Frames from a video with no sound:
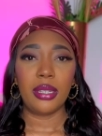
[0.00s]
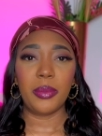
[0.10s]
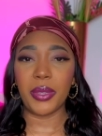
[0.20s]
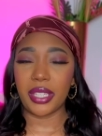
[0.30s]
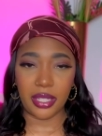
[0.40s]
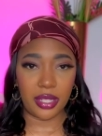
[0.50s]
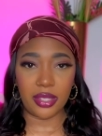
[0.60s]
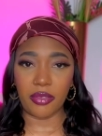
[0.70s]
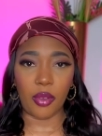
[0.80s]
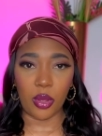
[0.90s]
because
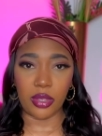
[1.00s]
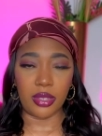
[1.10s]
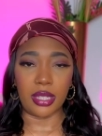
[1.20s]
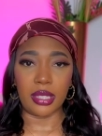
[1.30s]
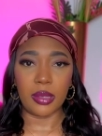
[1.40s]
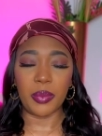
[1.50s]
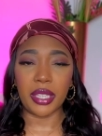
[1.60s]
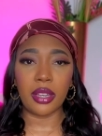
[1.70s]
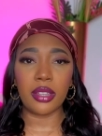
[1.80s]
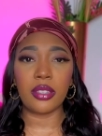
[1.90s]
of all of this,
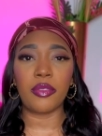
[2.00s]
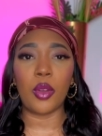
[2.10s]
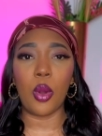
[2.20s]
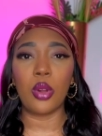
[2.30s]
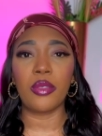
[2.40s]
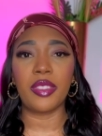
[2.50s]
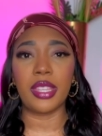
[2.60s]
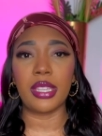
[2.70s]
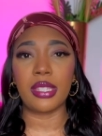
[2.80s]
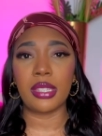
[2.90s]
because of all of
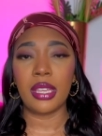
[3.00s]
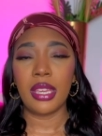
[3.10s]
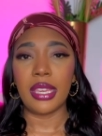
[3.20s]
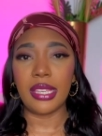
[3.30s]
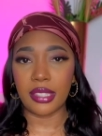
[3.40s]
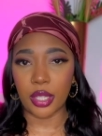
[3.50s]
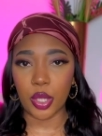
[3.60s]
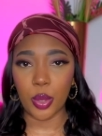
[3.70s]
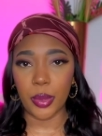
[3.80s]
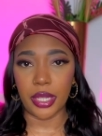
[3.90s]
these
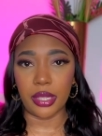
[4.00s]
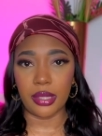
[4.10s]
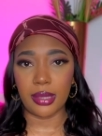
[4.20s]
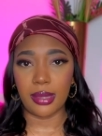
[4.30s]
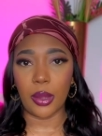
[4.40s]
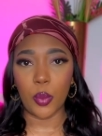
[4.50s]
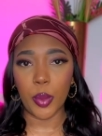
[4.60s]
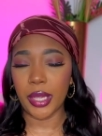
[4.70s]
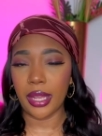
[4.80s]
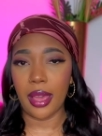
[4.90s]
insecurities that
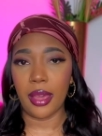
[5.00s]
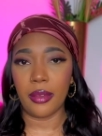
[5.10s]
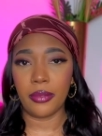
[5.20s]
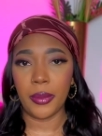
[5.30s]
women have